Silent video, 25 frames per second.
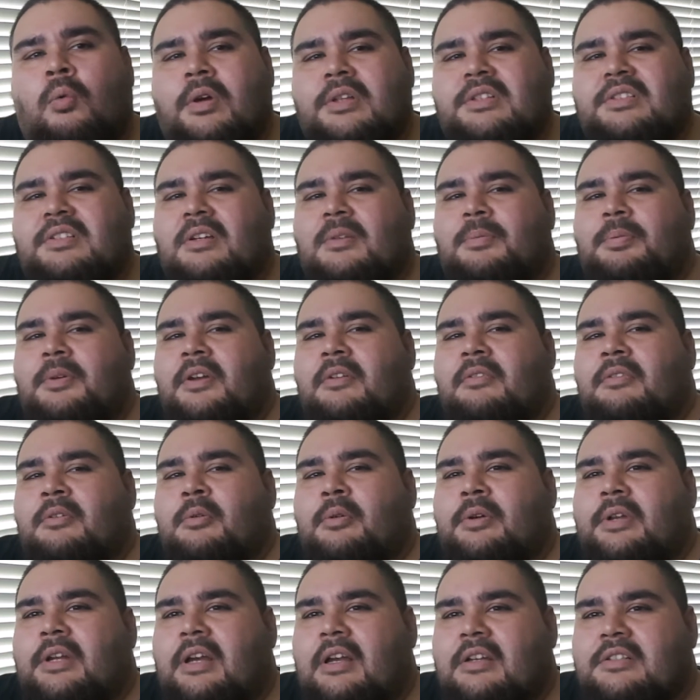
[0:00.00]
What's up,
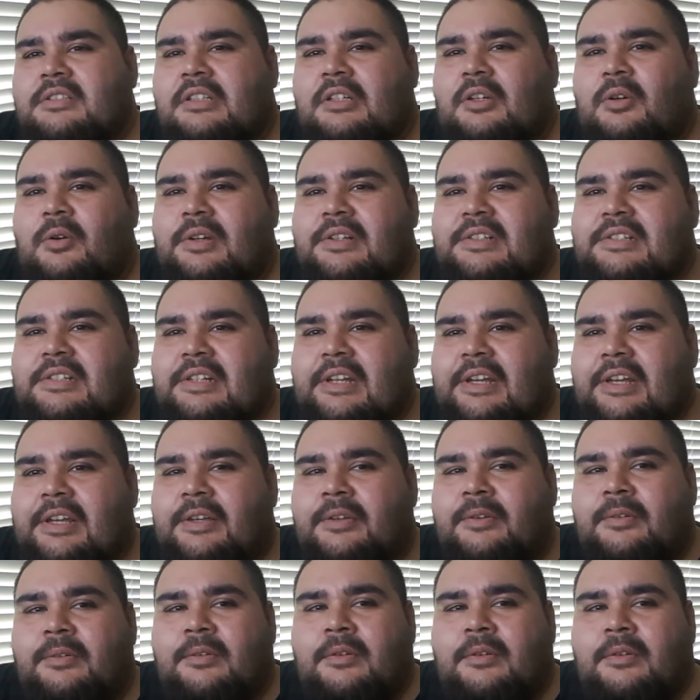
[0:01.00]
everyone? How's it going today?